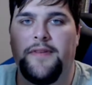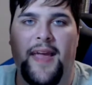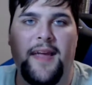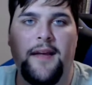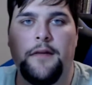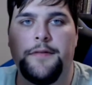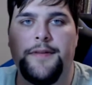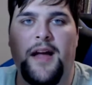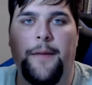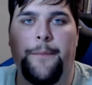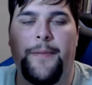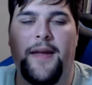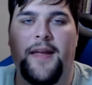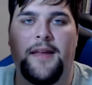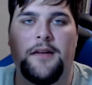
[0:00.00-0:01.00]
tangled
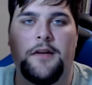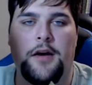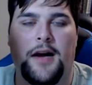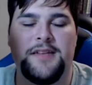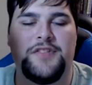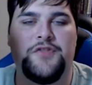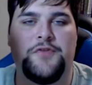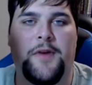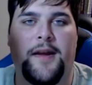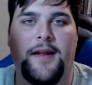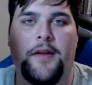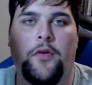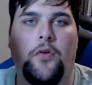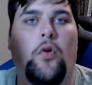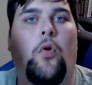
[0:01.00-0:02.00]
up and
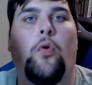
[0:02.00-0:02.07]
concentrated in